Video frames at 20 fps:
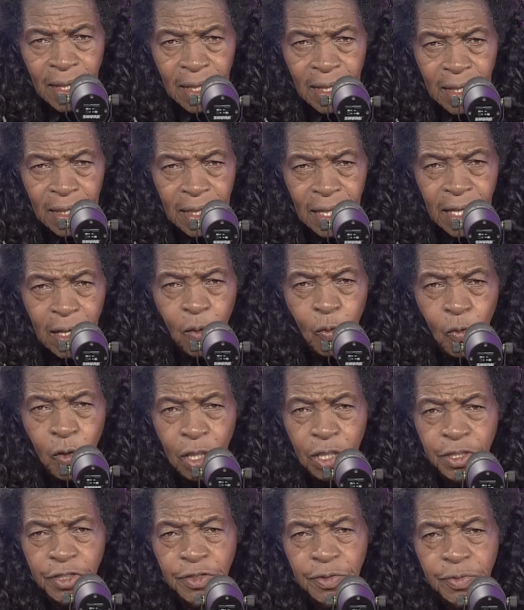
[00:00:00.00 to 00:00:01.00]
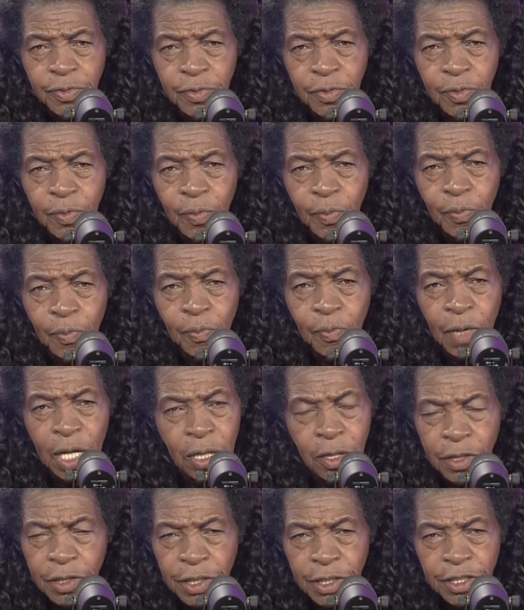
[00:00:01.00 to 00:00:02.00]
He works
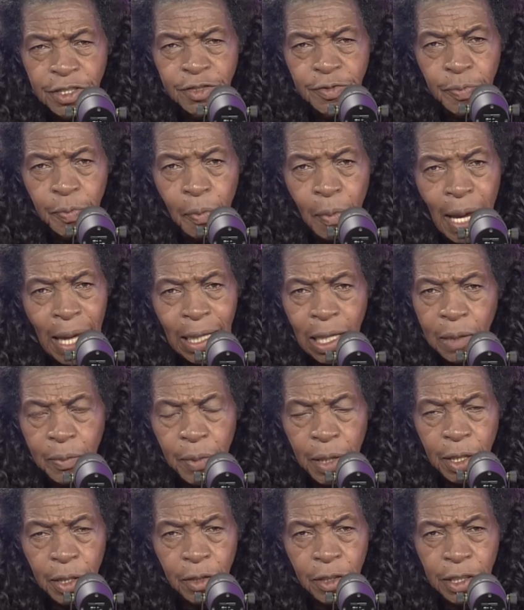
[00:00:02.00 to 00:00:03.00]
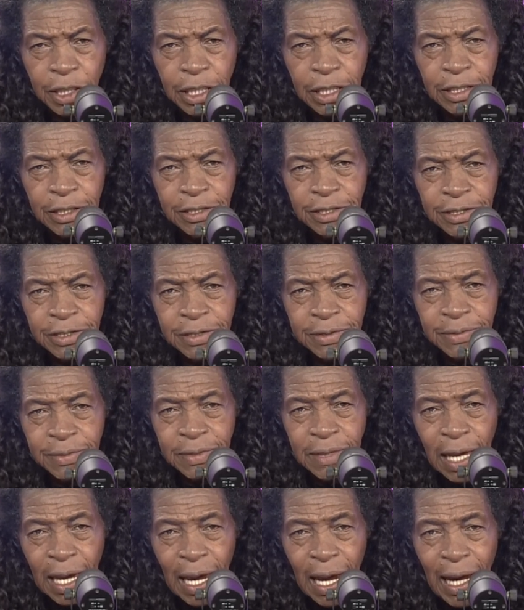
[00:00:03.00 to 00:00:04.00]
miracles, mega miracles.
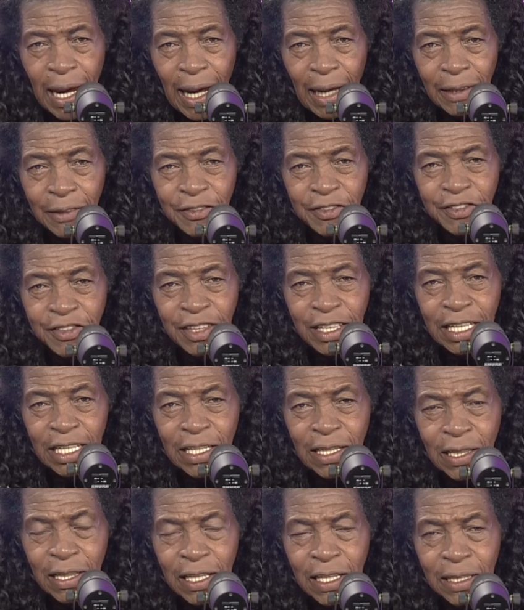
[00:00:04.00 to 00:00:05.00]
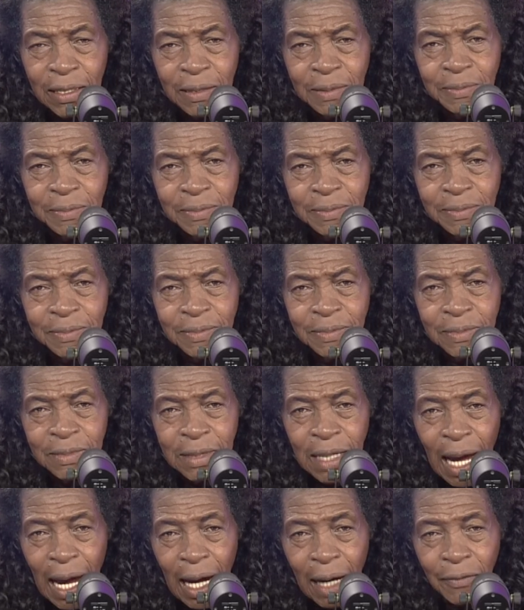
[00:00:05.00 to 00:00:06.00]
I've seen them,
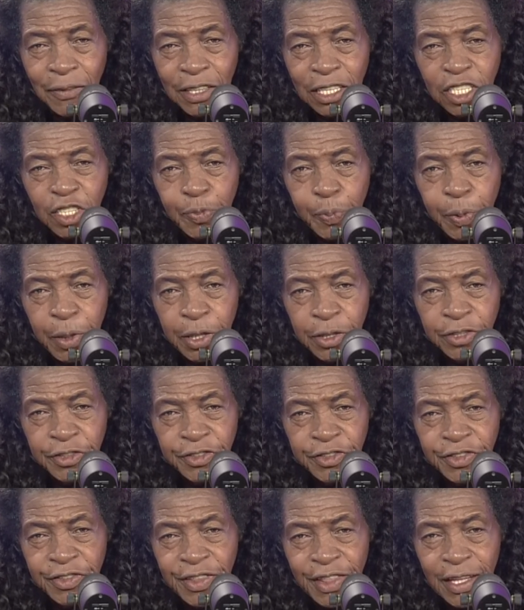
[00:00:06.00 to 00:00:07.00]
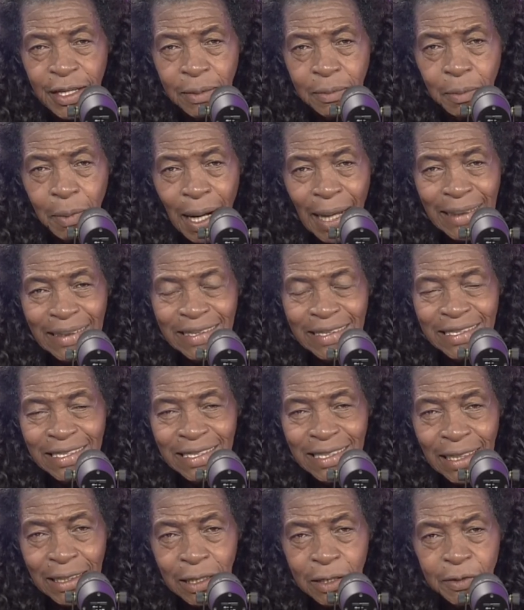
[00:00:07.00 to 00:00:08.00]
I've experienced them
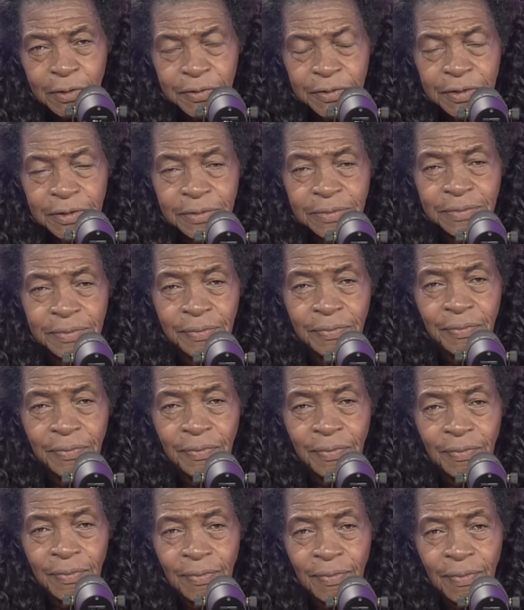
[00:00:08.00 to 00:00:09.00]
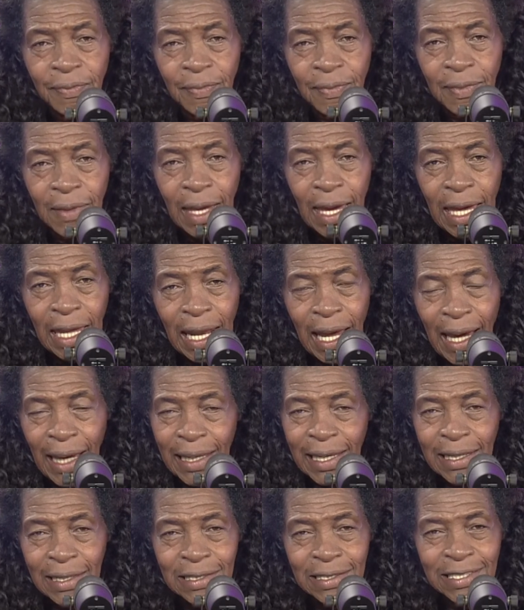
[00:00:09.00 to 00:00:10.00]
myself, and I
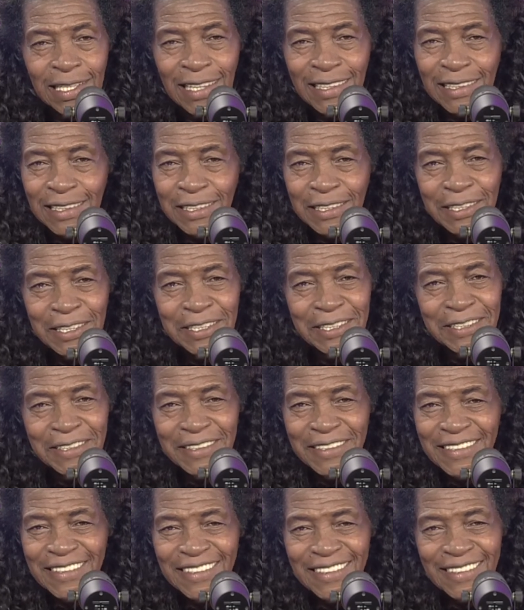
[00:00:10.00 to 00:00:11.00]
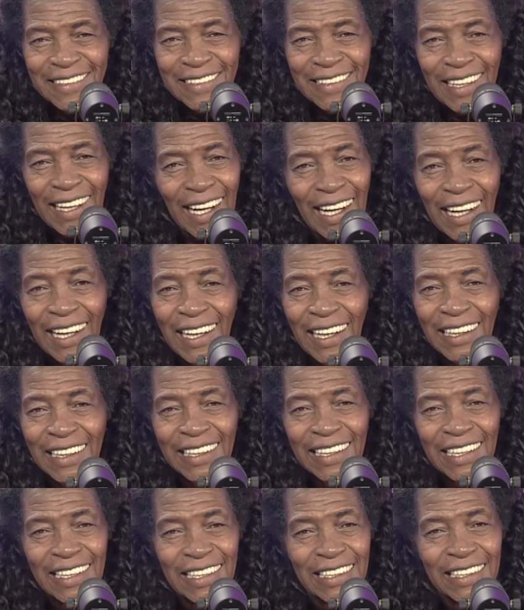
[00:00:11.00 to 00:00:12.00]
can tell you God
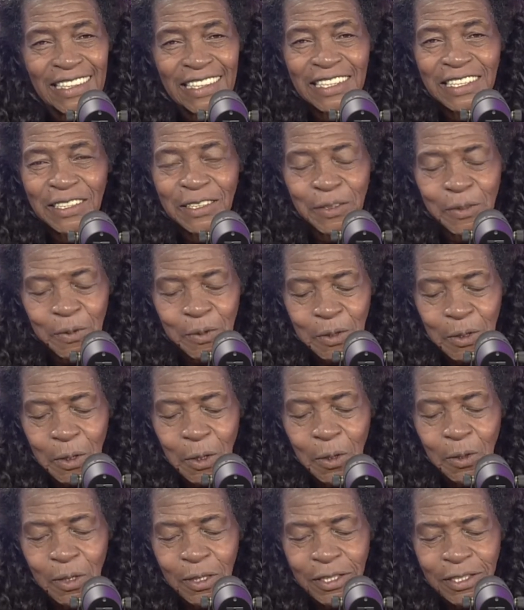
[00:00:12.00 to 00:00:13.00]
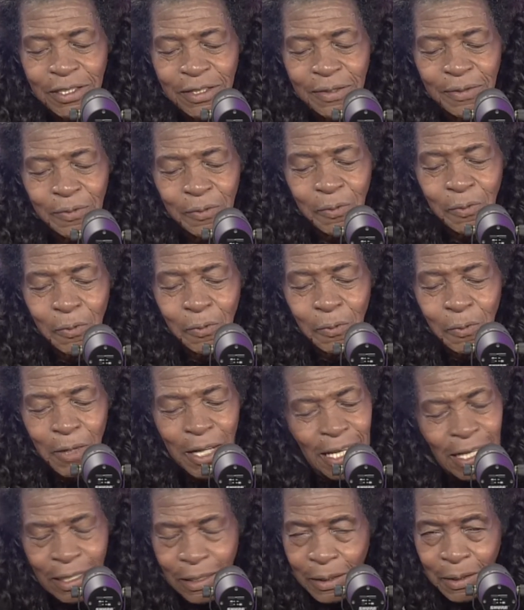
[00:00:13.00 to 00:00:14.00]
is
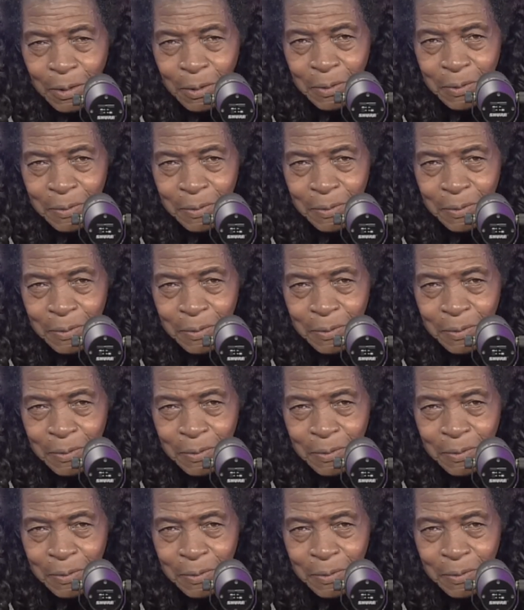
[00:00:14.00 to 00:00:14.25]
real.